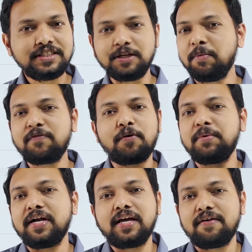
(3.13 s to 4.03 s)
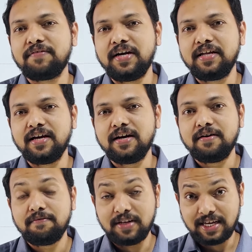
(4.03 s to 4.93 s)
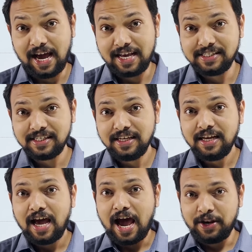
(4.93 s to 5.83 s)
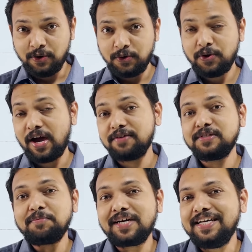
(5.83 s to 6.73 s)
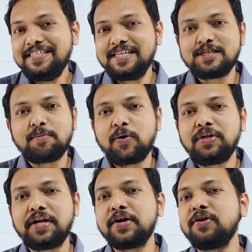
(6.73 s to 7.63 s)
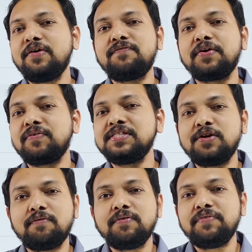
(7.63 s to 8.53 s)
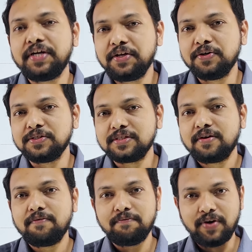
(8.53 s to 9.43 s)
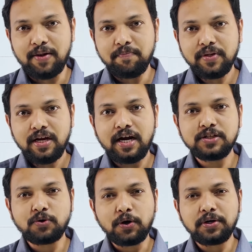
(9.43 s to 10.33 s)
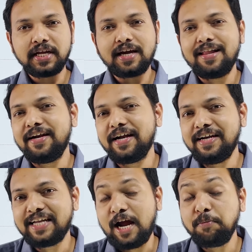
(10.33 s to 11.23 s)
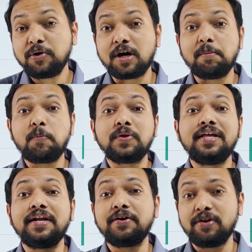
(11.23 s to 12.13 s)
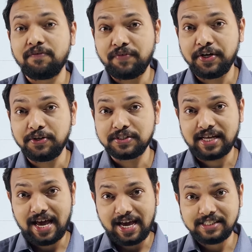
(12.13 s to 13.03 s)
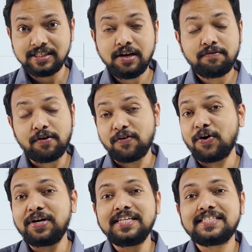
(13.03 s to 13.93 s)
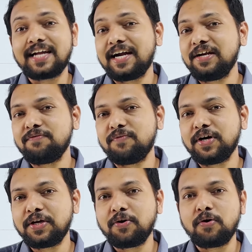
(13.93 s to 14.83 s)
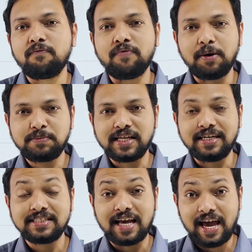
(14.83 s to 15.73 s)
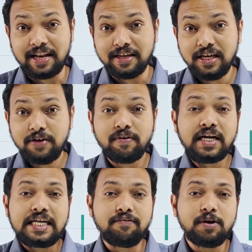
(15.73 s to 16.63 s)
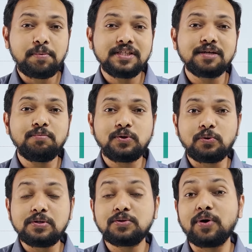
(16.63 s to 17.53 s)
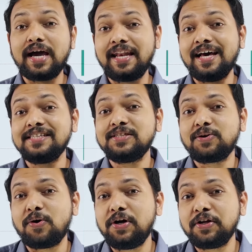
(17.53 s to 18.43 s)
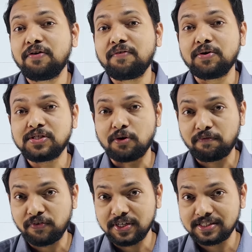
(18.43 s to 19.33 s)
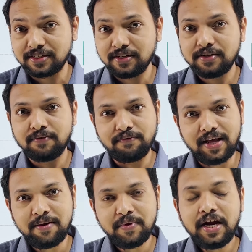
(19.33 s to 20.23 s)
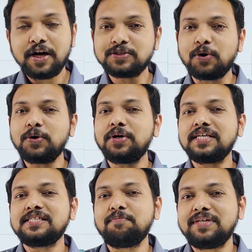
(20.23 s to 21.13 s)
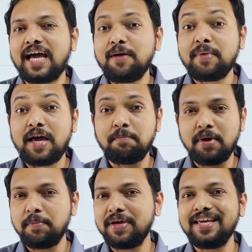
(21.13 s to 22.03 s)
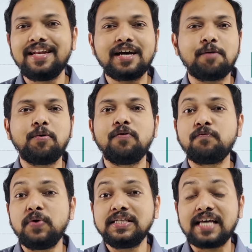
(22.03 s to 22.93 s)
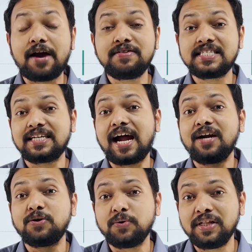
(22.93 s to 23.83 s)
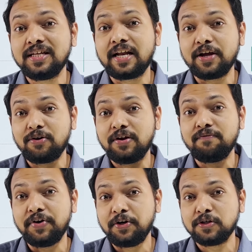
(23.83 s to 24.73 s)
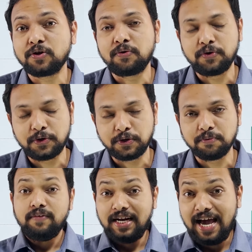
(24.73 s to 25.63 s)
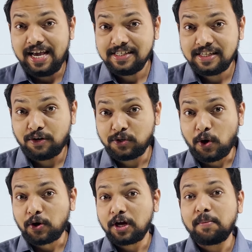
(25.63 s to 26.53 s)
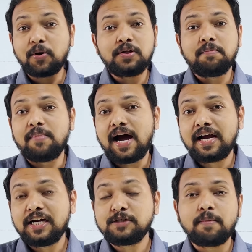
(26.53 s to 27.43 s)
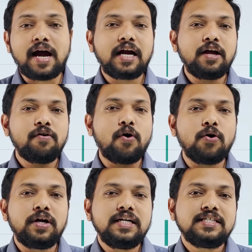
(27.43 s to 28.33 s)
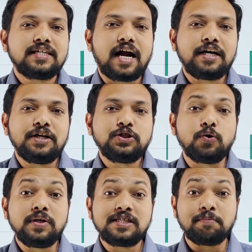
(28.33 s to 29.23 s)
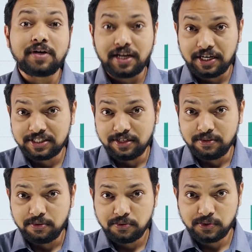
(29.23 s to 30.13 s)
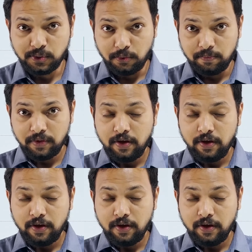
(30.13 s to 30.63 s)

is Chinmay from Trading Cafe India. Well guys, I know you have some concerns about the regular frequency of the videos. Well, it is going to take a little time to come up with the regular videos as we have already started working on websites and we are developing some tools to enhance the quality of our softwares. Well, it is going to take some time and maybe in a couple of weeks I will start doing the regular videos on YouTube. Well guys, now talking about the market have already started showing some correction. So,